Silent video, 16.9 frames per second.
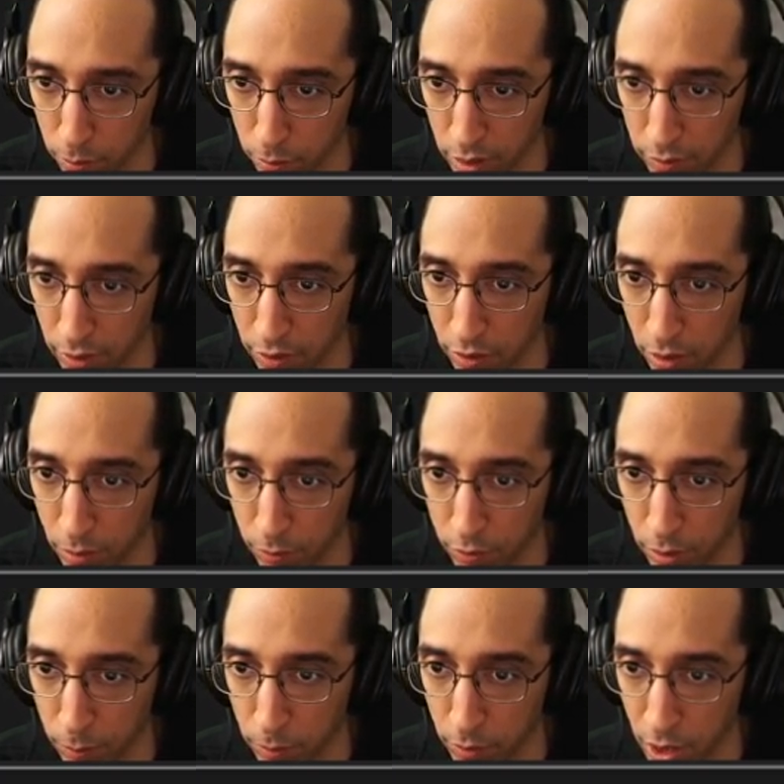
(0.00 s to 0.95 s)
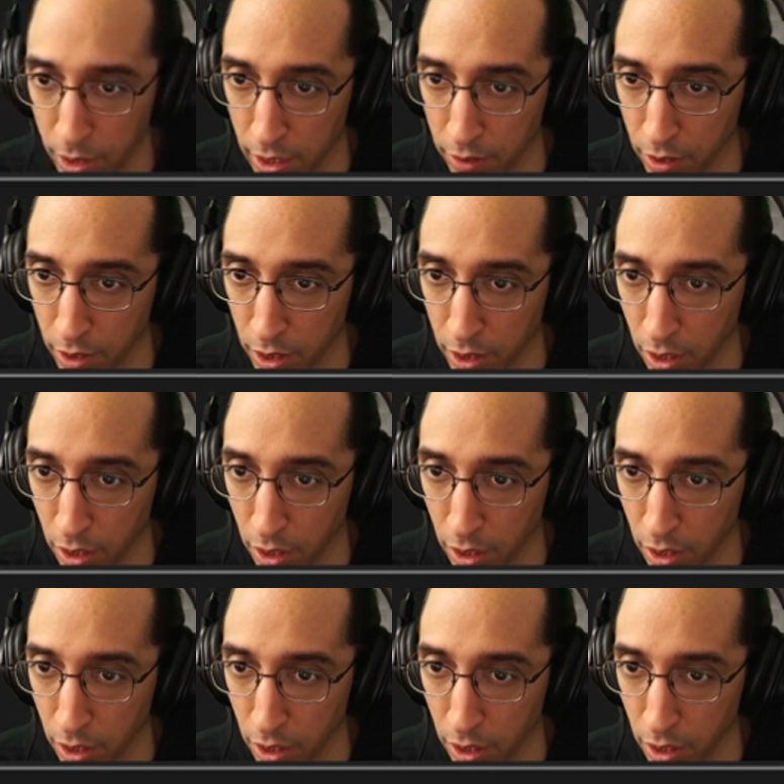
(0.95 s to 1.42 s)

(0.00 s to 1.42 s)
prevent him from connecting, I